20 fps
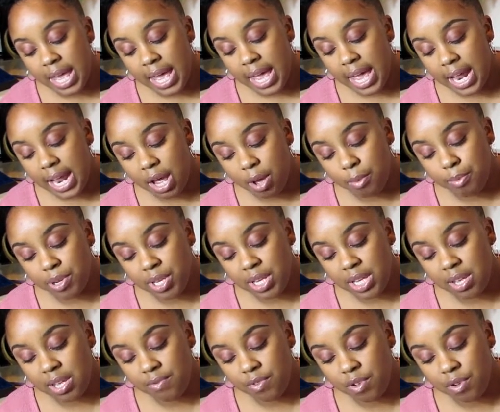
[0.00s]
and I'll
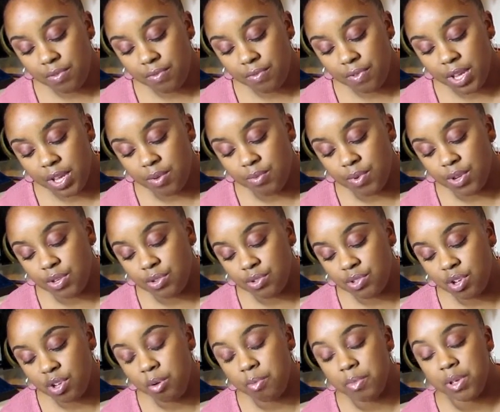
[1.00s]
believe you're free when you
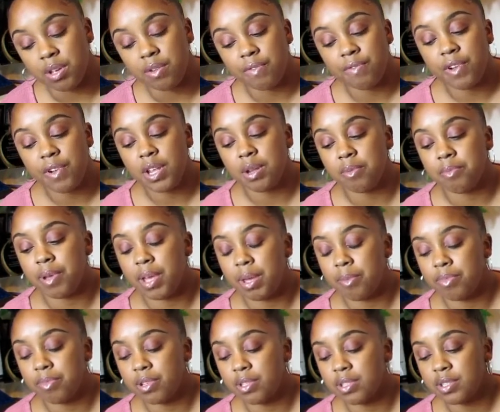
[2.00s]
show me your freedom
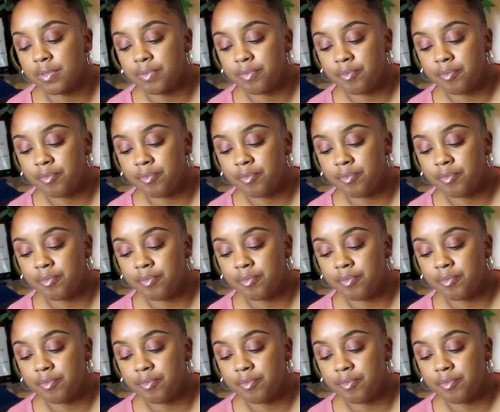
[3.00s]
papers.